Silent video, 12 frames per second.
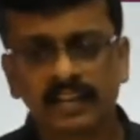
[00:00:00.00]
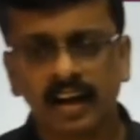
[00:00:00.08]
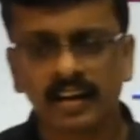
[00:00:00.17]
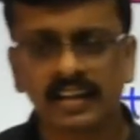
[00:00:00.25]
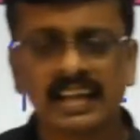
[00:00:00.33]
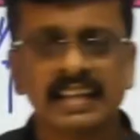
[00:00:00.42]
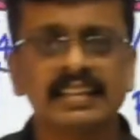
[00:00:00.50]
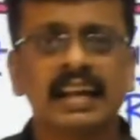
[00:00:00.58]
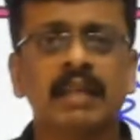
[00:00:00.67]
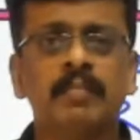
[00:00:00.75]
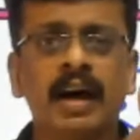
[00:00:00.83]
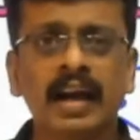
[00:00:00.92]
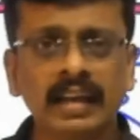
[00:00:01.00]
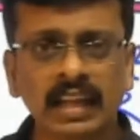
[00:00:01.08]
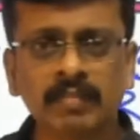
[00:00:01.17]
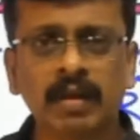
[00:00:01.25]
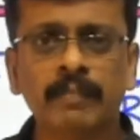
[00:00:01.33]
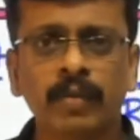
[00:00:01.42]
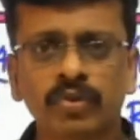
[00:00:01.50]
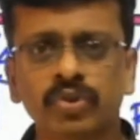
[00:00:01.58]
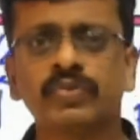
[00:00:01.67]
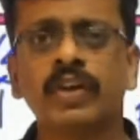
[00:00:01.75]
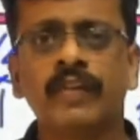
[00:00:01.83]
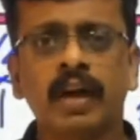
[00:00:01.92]
R? The remaining members
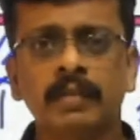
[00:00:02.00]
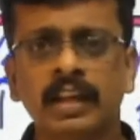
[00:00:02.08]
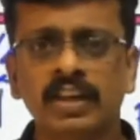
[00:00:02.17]
of the family